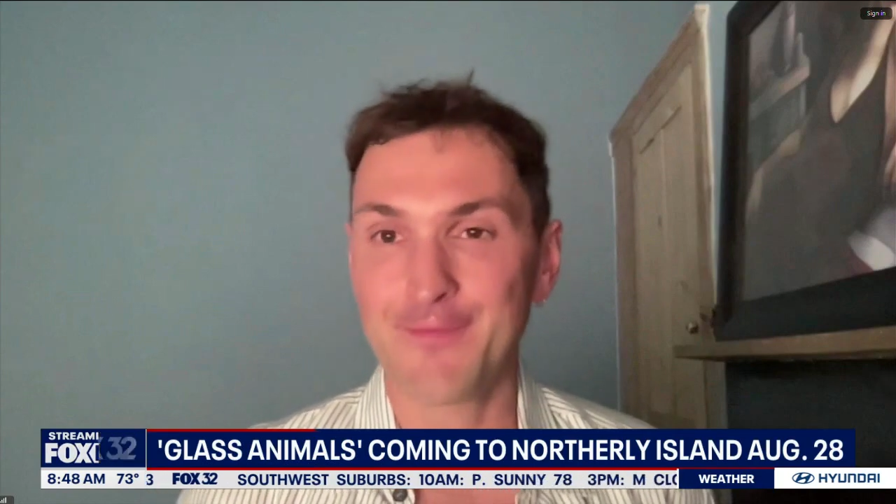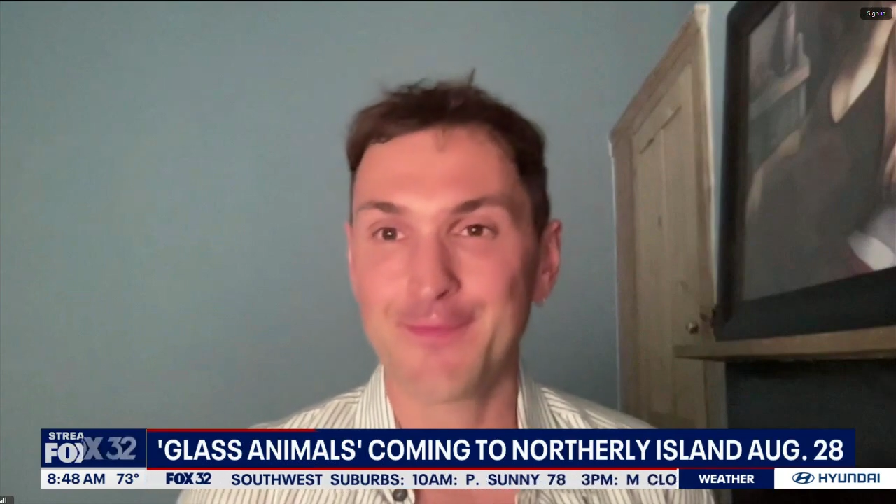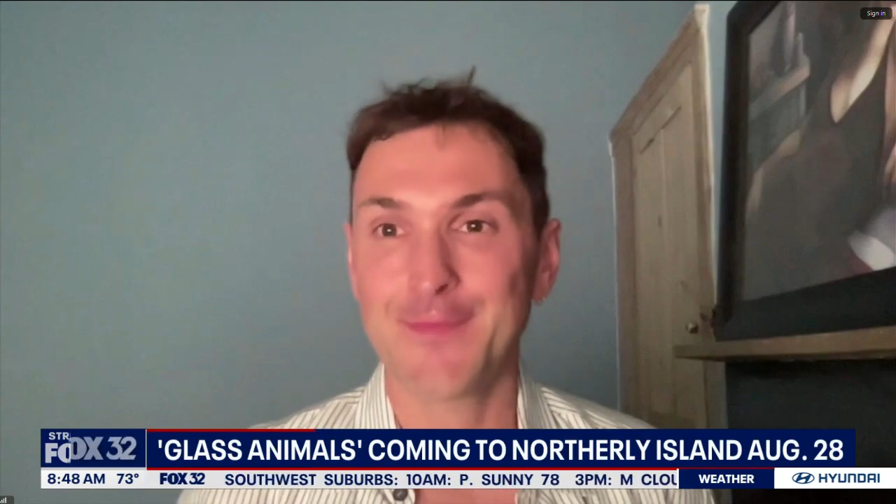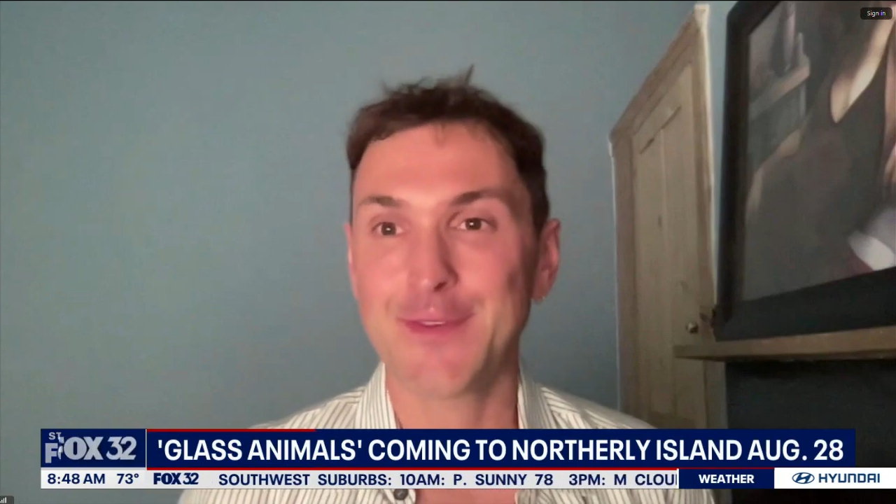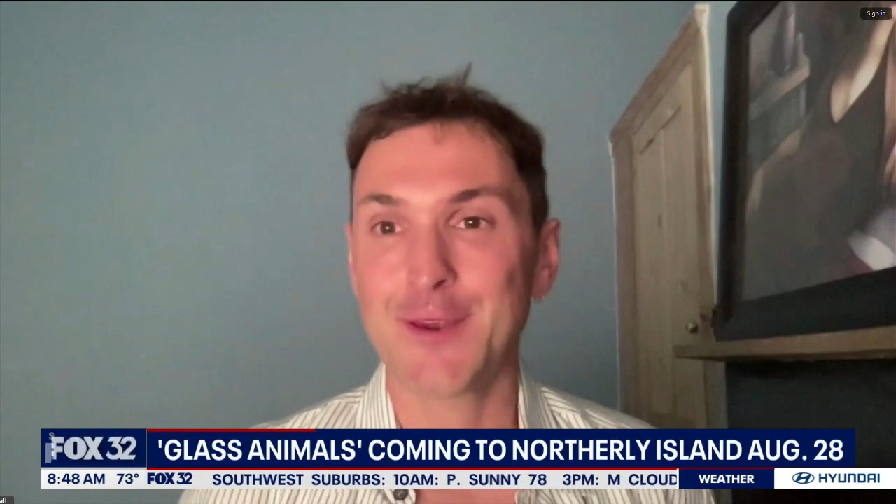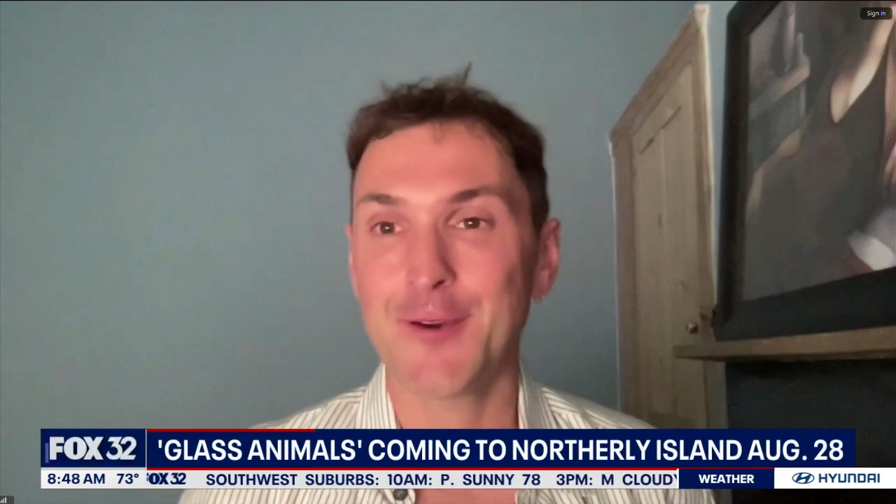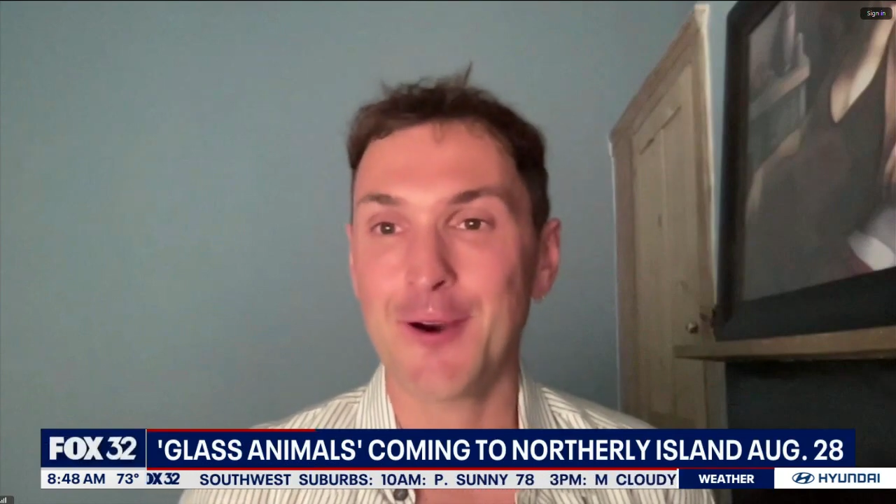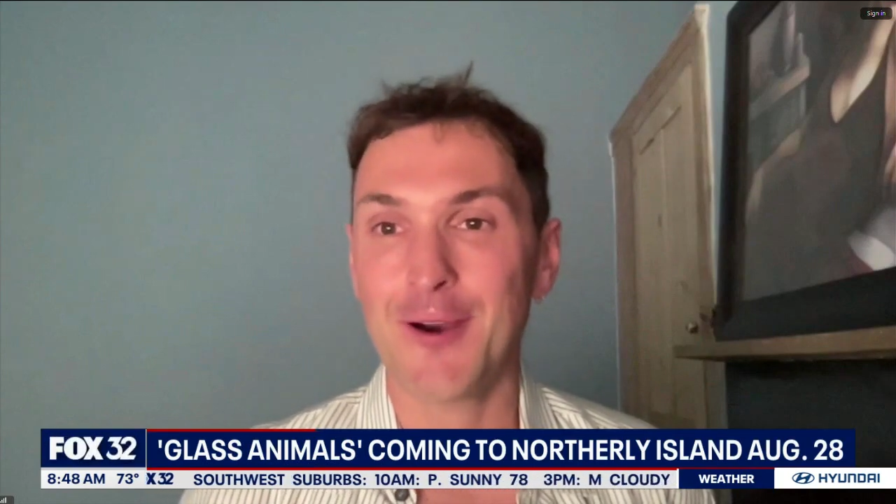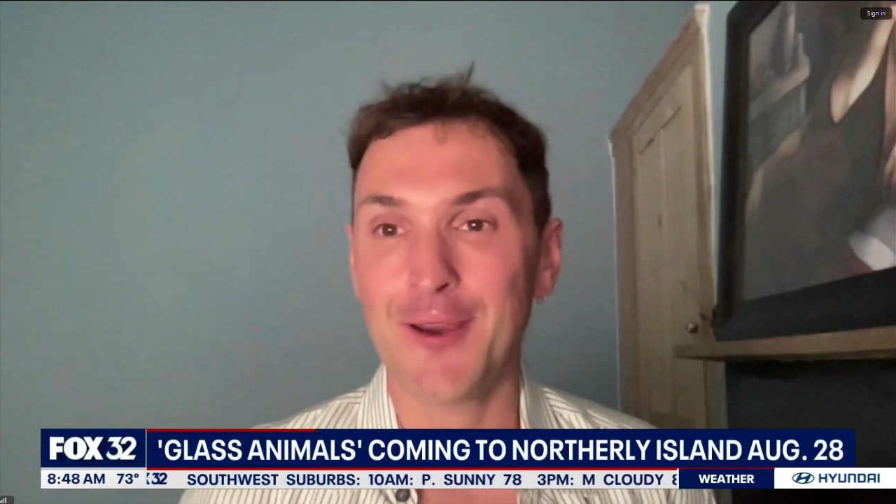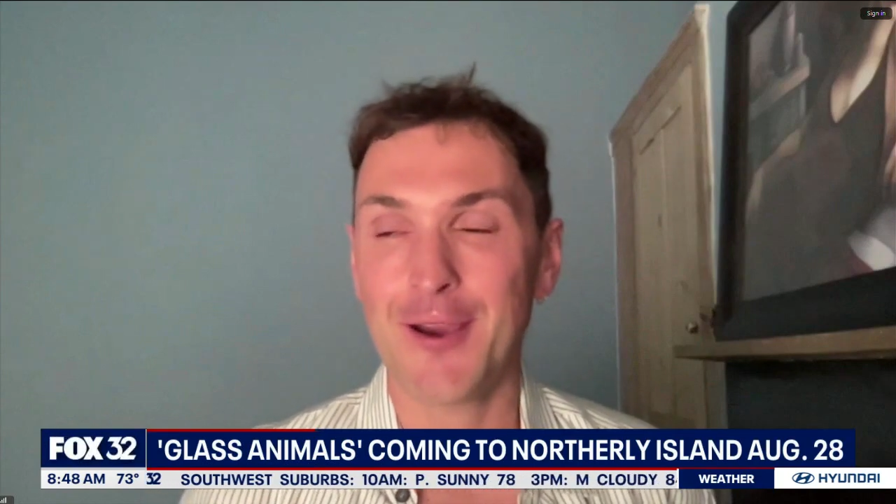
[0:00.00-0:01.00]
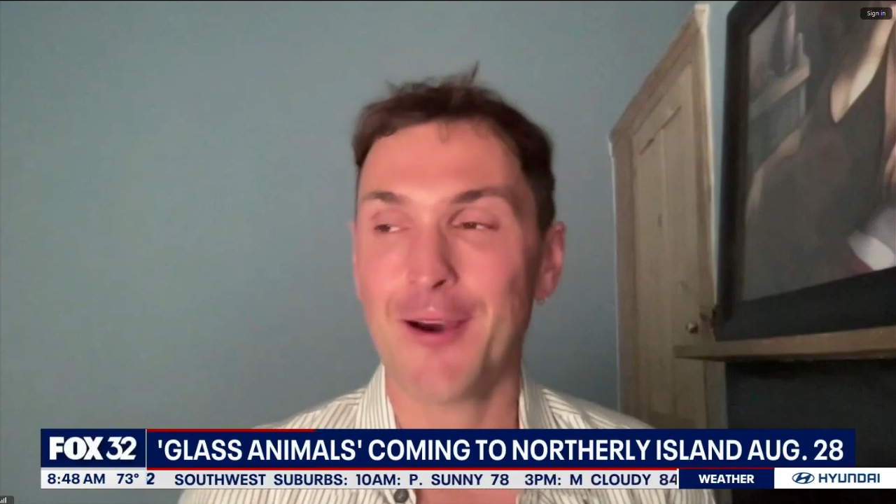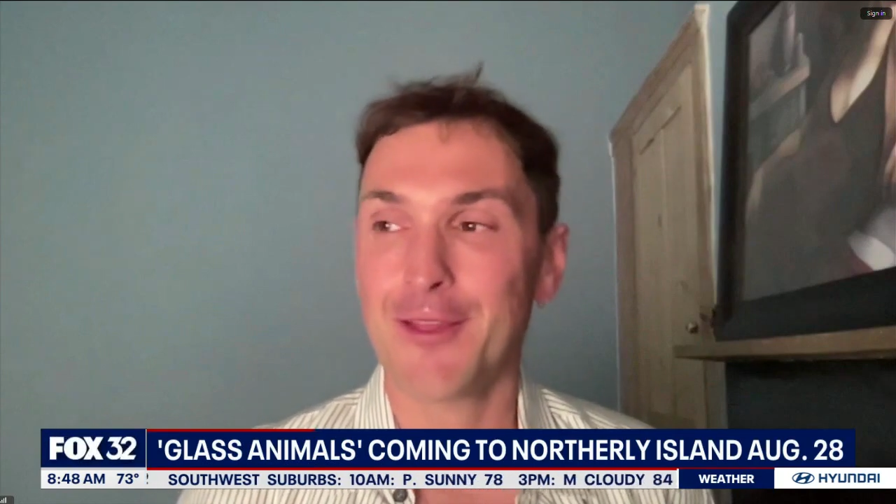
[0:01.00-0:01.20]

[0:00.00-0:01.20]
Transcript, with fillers: Love so it. So I,